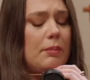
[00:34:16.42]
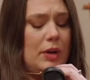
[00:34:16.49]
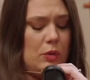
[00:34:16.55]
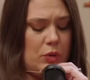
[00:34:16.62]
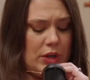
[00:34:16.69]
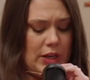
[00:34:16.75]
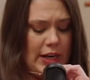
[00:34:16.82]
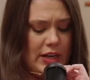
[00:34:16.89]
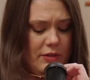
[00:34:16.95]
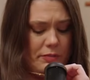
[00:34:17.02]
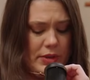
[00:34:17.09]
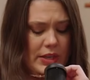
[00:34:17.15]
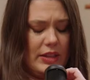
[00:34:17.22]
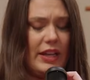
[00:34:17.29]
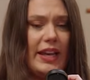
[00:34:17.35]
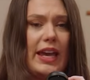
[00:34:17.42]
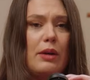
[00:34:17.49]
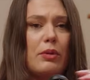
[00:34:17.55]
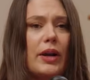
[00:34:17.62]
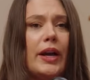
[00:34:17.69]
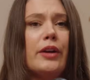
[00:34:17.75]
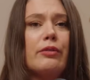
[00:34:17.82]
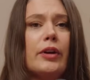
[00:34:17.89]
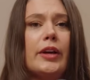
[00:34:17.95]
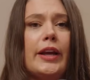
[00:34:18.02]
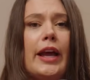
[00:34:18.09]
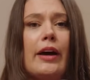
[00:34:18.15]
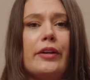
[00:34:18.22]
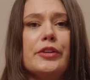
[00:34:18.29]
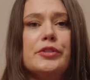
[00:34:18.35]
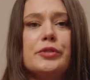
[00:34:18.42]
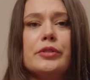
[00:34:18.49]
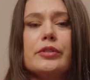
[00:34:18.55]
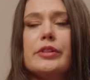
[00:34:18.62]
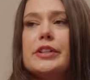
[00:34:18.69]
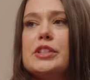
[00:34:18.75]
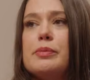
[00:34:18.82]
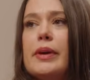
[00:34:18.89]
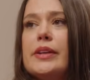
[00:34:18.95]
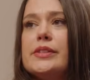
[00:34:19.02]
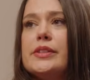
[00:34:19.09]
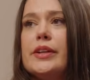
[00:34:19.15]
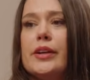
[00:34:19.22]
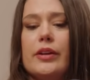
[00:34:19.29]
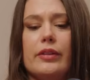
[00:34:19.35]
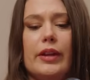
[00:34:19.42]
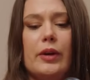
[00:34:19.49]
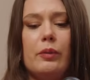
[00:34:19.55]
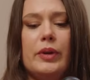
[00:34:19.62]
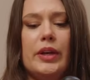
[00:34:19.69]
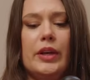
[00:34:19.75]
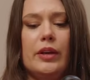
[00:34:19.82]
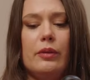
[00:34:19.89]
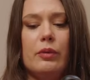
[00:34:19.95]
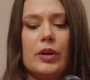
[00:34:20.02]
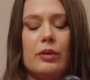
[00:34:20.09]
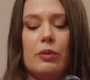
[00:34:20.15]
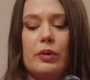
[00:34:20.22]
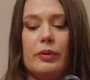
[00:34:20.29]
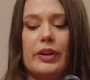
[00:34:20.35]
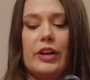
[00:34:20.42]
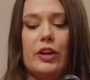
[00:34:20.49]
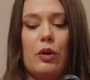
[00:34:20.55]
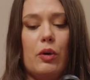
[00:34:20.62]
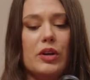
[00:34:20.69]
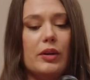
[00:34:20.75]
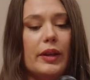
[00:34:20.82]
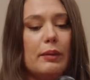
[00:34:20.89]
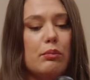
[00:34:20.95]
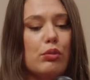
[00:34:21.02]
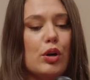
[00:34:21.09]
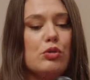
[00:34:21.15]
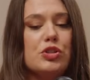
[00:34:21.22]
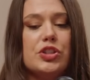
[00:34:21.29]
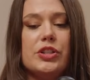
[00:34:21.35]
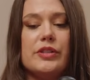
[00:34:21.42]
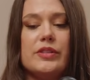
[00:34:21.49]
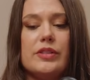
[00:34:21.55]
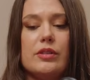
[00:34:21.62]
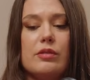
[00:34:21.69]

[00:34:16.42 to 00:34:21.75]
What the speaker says: But we're kind of being like, hey, we're kind of running out of jewelry space here. Like we're going to go on to like brooches